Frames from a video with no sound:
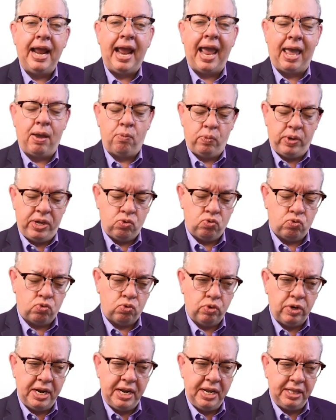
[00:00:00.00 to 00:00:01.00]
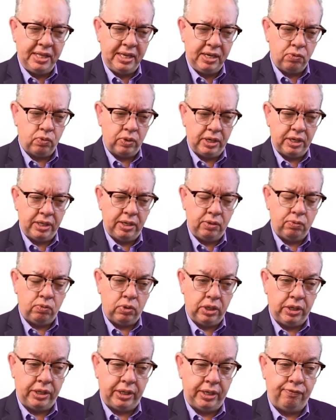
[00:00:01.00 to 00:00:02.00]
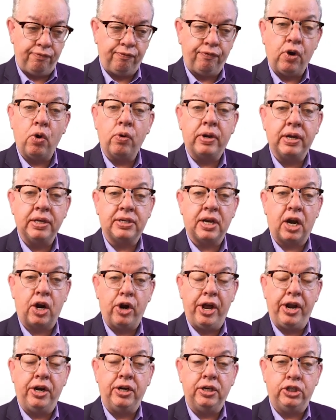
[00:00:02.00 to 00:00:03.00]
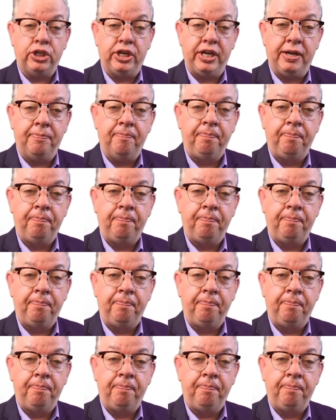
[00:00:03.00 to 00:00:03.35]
And we really, really, really focus our energy